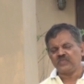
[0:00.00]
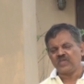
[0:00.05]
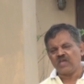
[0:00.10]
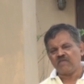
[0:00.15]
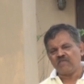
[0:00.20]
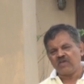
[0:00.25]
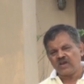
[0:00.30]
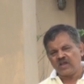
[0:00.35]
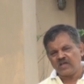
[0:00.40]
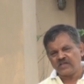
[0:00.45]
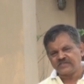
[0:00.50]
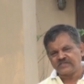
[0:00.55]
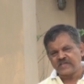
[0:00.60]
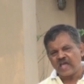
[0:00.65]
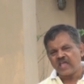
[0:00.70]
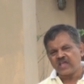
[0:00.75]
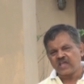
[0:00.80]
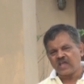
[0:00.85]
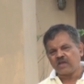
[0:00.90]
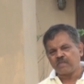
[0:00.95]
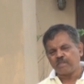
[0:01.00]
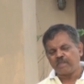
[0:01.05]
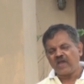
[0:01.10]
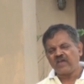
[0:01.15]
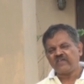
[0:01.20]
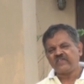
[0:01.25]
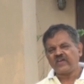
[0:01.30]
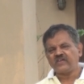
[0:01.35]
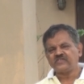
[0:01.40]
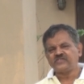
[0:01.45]
even psychic
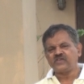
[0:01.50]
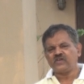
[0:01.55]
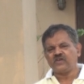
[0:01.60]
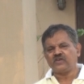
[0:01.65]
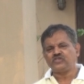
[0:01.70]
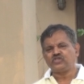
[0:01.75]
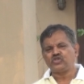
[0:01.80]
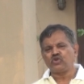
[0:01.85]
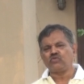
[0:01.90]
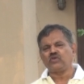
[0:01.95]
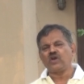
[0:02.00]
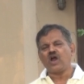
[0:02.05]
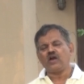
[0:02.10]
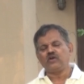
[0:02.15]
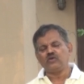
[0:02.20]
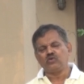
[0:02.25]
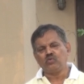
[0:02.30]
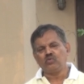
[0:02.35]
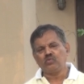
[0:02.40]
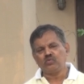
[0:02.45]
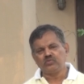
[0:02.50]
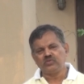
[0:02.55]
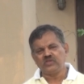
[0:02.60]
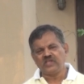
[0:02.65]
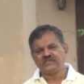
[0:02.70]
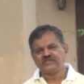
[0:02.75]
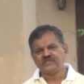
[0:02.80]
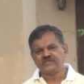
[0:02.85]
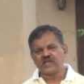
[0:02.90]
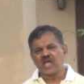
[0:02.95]
patients should not do
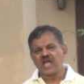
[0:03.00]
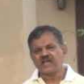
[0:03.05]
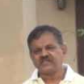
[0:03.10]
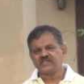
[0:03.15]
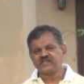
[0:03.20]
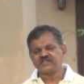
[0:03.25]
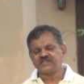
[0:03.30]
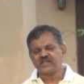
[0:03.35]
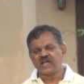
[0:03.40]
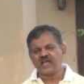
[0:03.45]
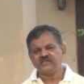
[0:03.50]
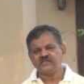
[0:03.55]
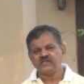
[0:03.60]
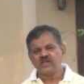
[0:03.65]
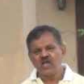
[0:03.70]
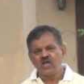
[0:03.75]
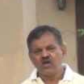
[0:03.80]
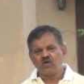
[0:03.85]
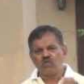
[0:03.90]
this exercise.